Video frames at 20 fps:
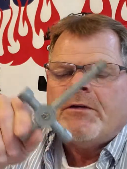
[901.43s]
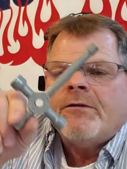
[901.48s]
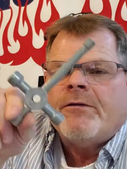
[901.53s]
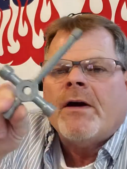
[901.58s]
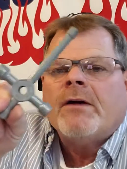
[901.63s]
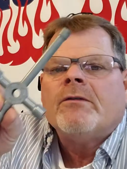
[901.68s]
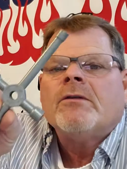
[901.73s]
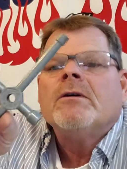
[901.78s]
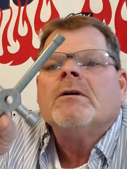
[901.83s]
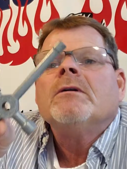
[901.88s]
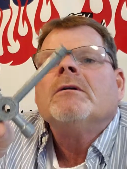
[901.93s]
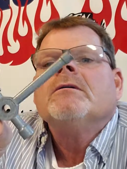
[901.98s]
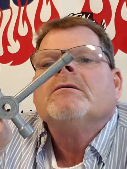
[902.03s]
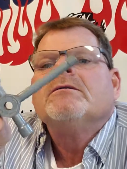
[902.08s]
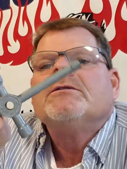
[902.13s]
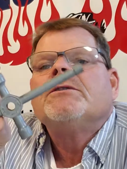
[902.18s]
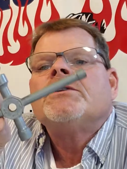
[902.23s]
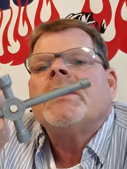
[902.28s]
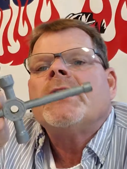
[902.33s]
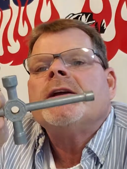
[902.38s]
you've ever
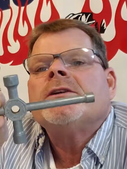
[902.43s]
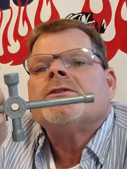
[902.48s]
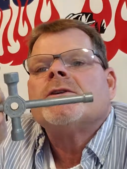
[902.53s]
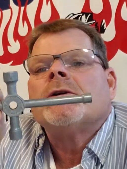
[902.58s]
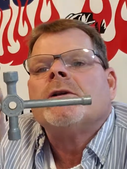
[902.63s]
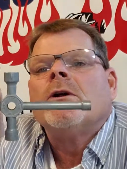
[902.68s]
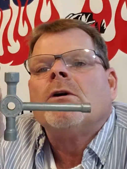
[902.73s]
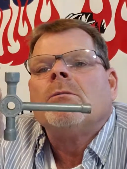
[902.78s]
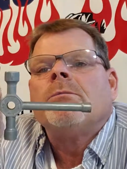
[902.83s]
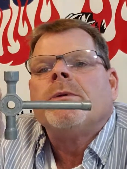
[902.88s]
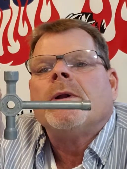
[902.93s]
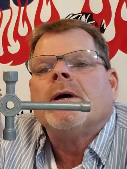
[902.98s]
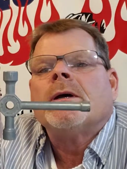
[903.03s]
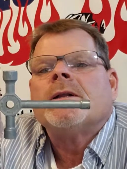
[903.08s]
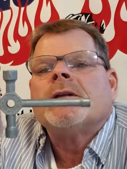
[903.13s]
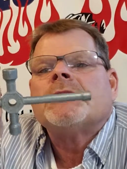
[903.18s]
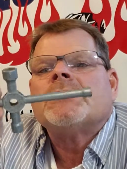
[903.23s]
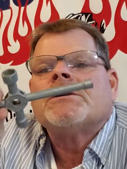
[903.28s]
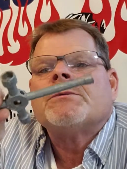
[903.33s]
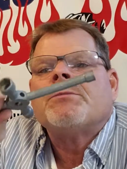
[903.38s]
changed a glow plug,
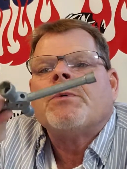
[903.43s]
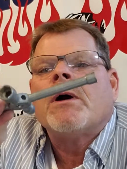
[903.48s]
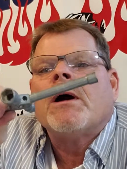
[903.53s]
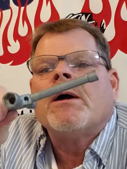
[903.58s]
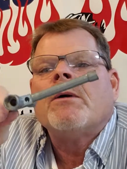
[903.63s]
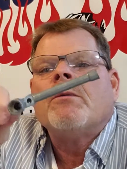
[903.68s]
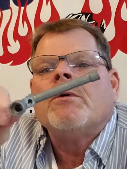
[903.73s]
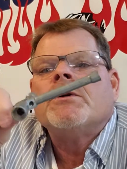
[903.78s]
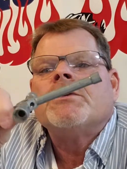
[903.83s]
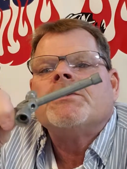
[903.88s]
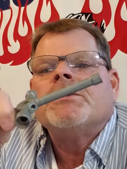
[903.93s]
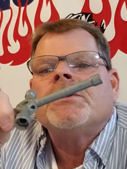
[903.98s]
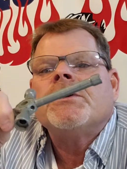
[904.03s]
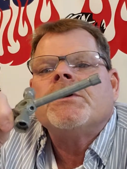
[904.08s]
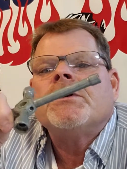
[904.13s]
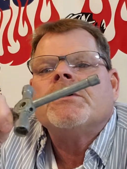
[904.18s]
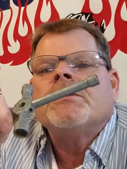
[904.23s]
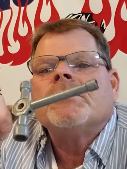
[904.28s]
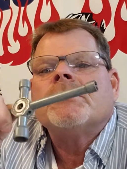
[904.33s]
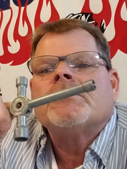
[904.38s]
this is probably what you
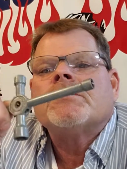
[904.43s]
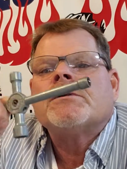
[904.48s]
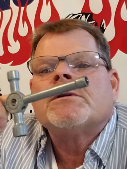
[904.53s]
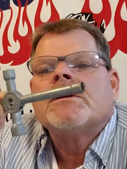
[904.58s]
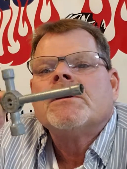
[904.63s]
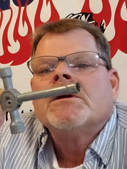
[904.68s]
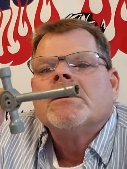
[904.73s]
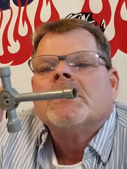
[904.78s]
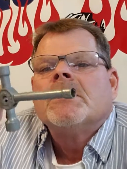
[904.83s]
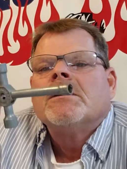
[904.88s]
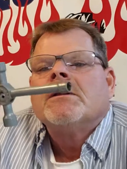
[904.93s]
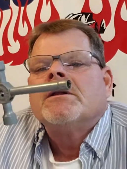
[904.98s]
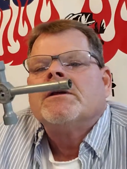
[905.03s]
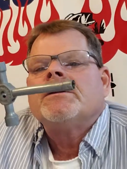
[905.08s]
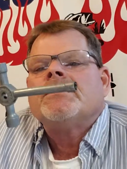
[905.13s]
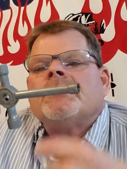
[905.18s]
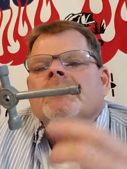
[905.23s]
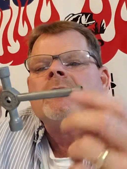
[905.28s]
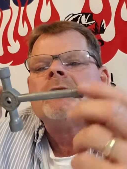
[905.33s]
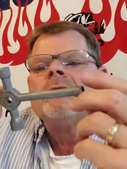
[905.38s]
used.
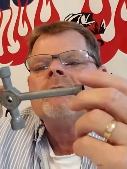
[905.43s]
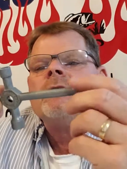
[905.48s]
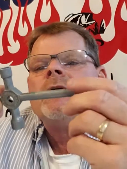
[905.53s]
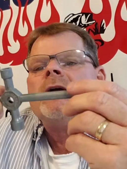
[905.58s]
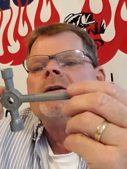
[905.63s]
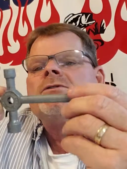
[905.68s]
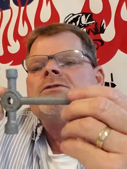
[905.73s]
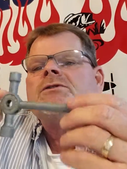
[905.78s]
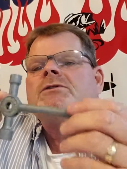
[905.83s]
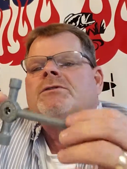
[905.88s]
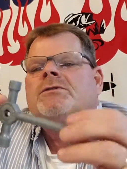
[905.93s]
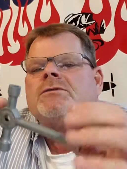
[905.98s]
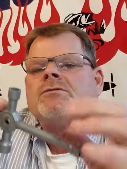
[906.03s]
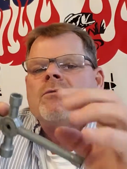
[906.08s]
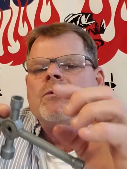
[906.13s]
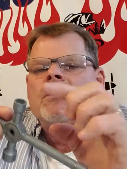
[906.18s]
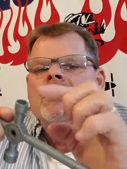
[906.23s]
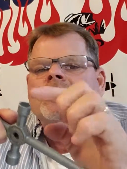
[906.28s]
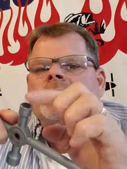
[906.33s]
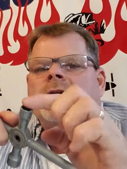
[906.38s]
These are the wrenches
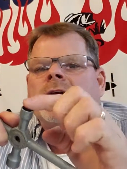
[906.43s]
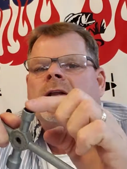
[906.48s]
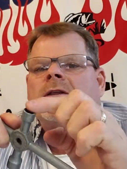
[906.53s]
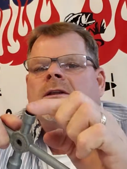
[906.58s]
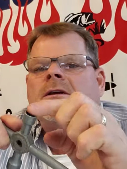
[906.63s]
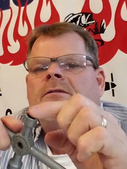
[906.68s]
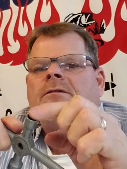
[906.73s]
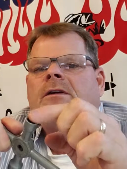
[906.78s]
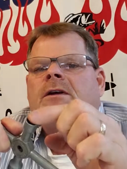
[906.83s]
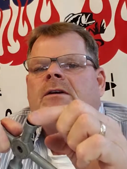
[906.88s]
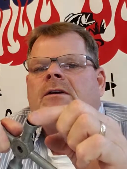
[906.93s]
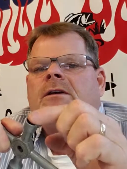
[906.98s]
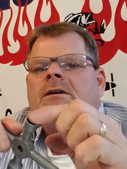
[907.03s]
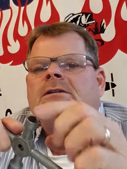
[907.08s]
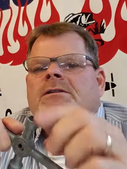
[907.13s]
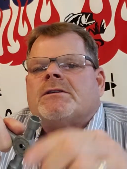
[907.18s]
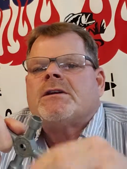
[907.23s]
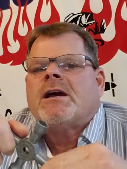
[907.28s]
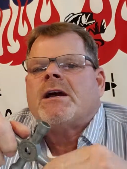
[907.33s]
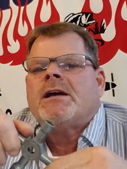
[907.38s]
where it's got the various
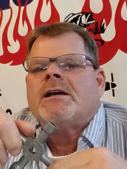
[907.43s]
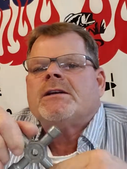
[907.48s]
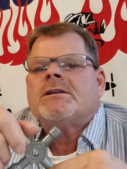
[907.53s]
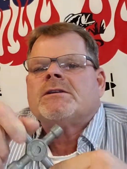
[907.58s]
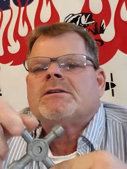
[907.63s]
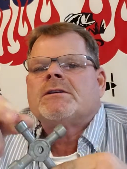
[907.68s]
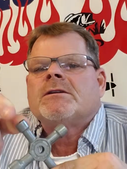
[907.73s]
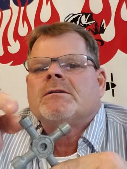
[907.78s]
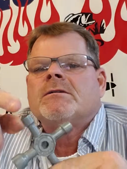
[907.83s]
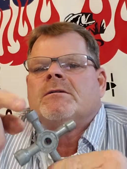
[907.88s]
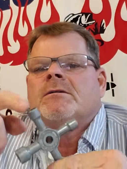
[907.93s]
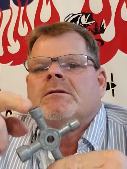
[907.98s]
size,